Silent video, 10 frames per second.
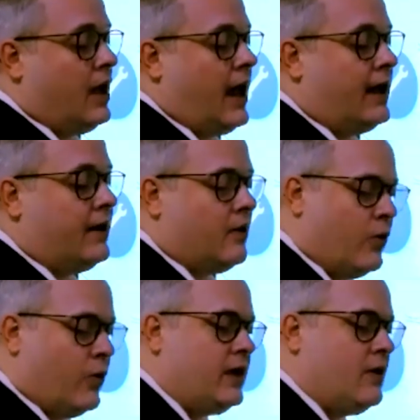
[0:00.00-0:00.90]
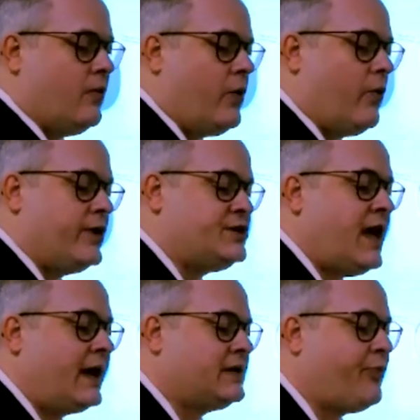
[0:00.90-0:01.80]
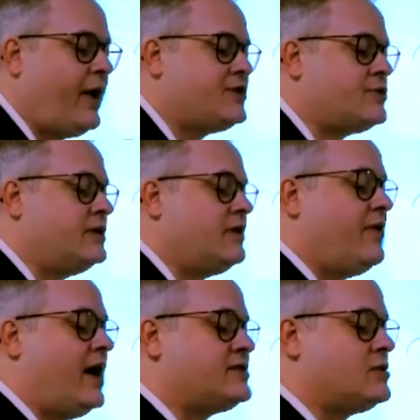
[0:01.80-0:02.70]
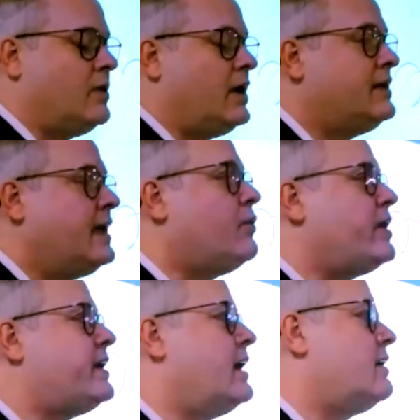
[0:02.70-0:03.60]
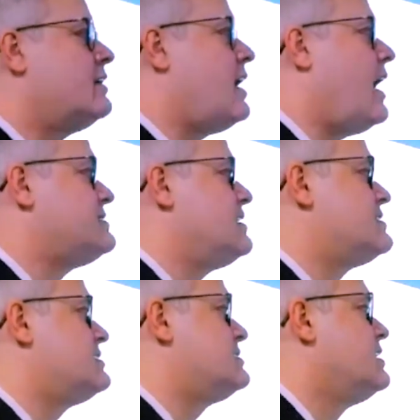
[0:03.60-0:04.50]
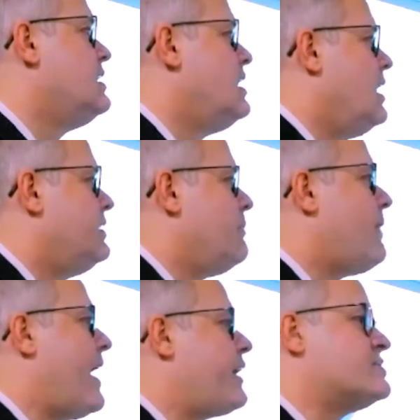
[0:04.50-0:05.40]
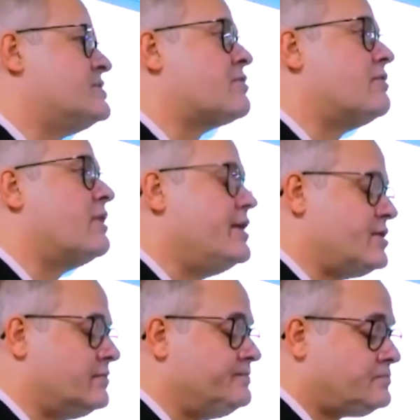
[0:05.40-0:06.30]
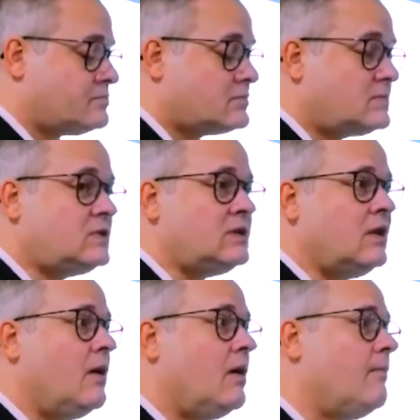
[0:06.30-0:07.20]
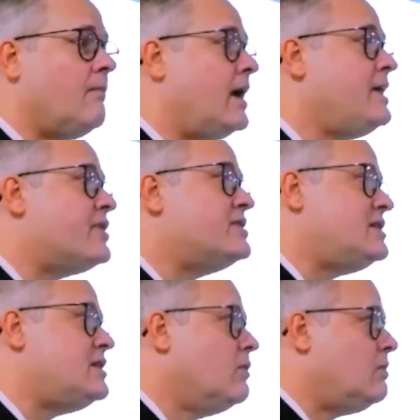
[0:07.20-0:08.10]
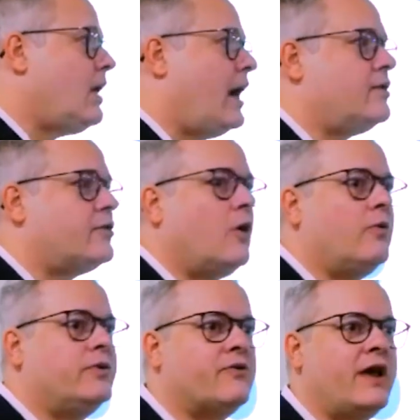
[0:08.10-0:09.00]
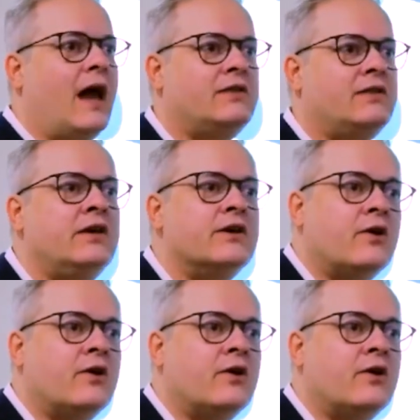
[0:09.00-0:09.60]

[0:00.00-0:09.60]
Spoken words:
and we check the pressure in the vessel, and then we can assess the microcirculation. In Brazil, I don't know the reality here in